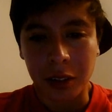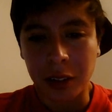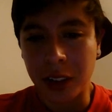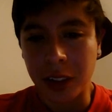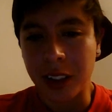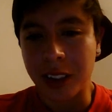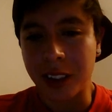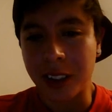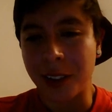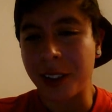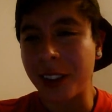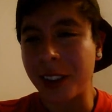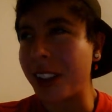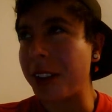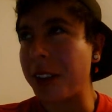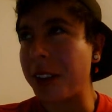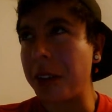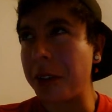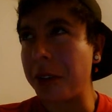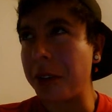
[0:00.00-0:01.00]
He's only
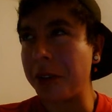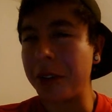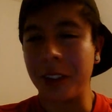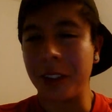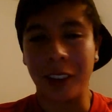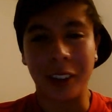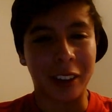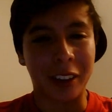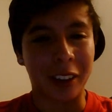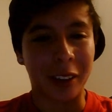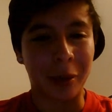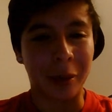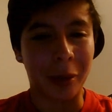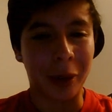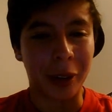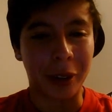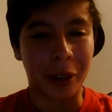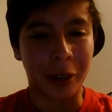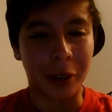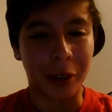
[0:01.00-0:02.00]
known for
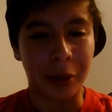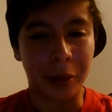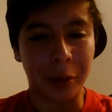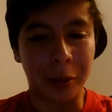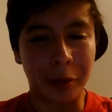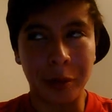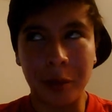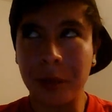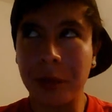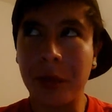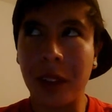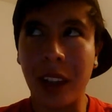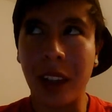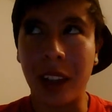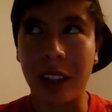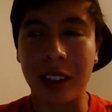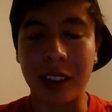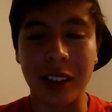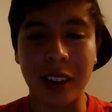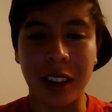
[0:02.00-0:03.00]
about,
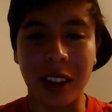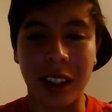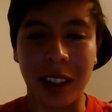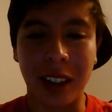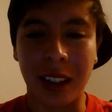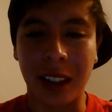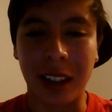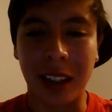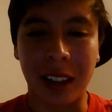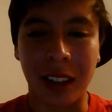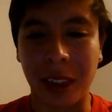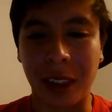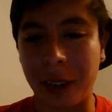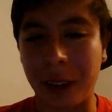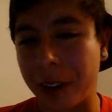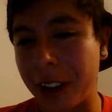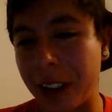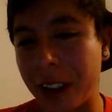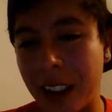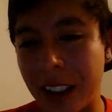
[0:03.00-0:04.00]
I'd say,
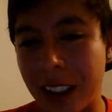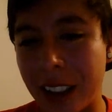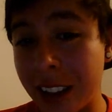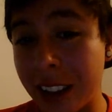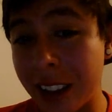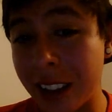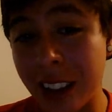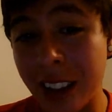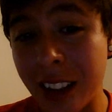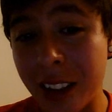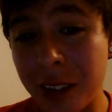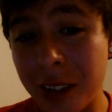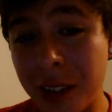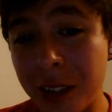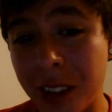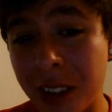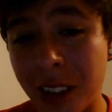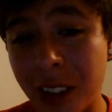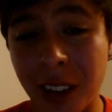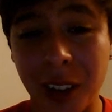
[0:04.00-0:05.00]
3 days now,
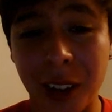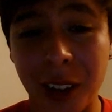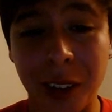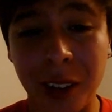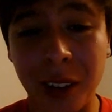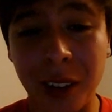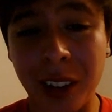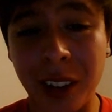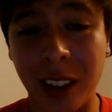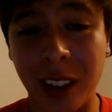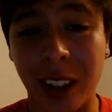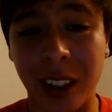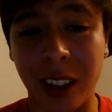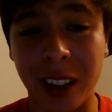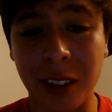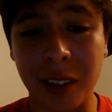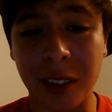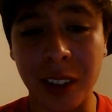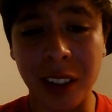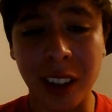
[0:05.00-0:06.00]
so not
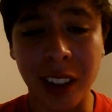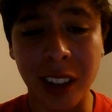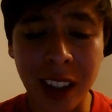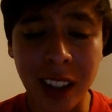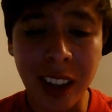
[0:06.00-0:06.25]
even.